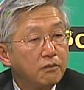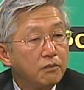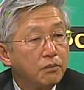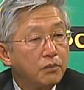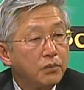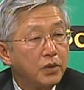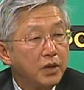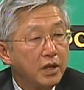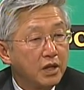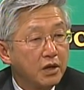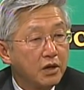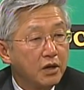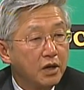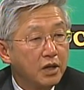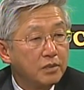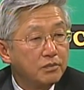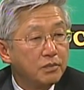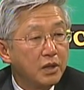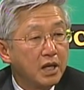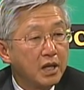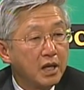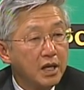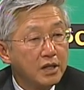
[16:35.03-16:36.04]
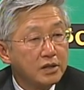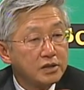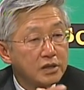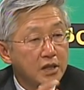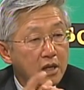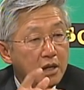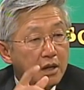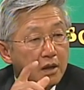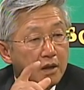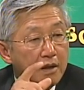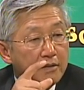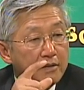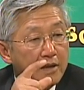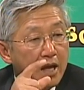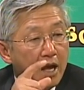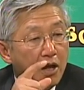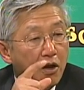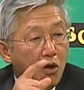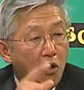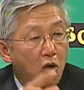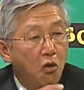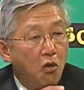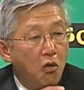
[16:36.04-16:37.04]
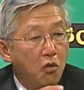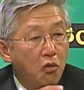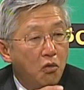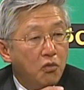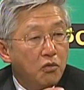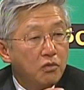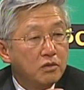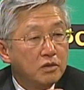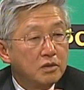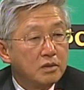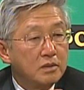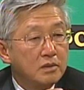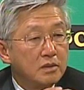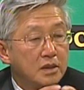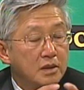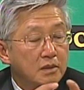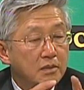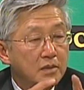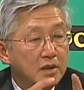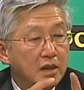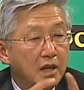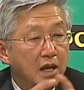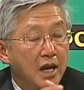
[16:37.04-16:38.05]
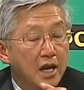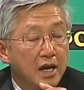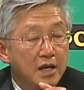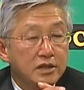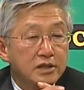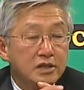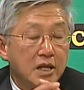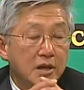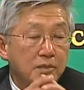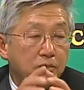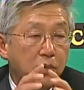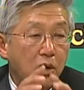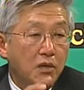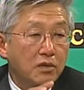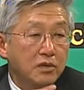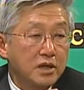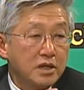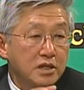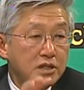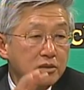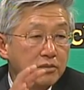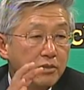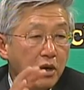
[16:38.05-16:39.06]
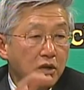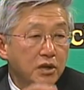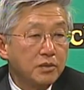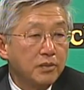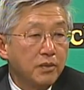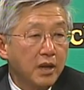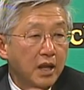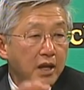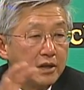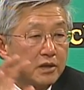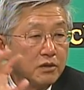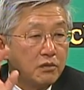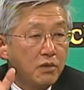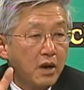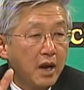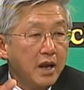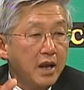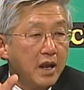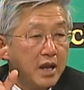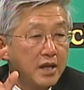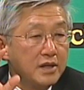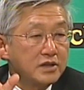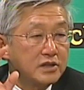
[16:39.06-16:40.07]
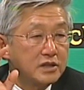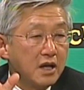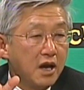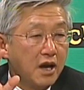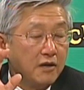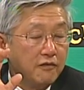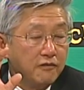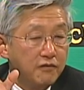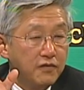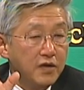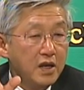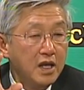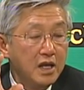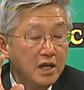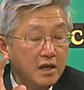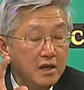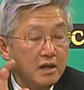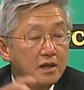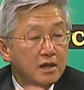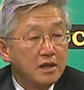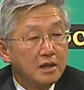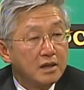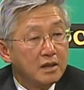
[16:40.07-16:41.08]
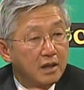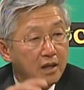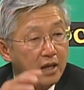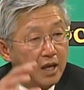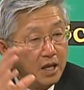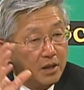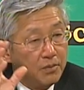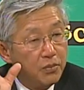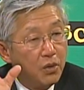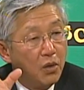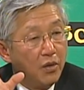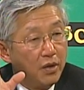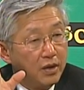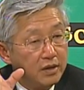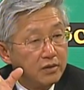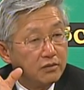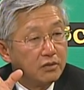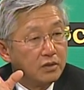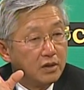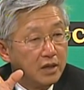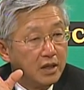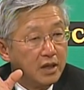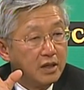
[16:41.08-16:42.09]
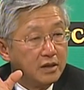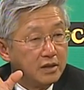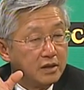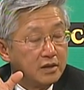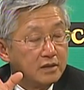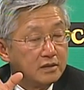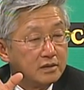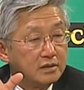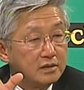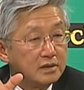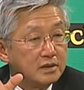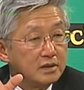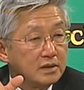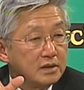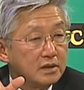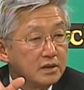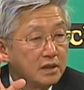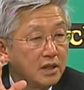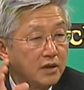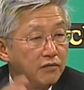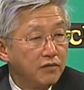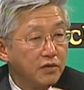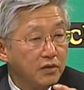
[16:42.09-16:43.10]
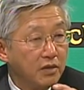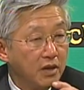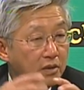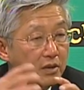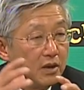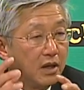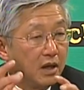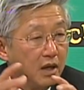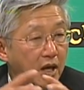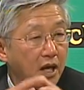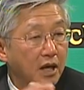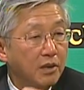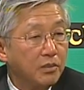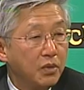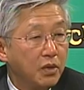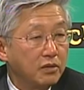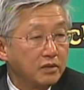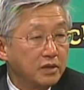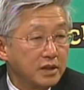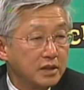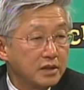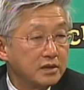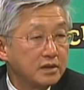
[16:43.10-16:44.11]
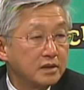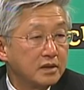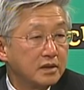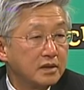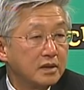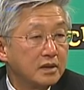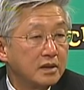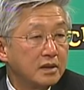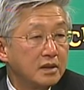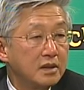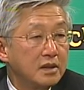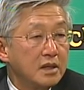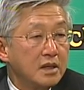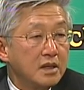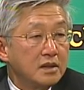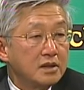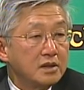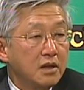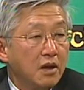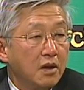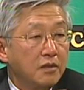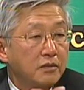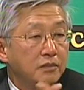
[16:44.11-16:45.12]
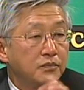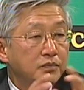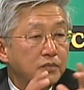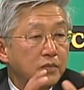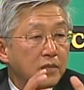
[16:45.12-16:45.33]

pretty good because that O has a bonus multiplied the right-hand side V, 8-point letter, to give you a high bonus. So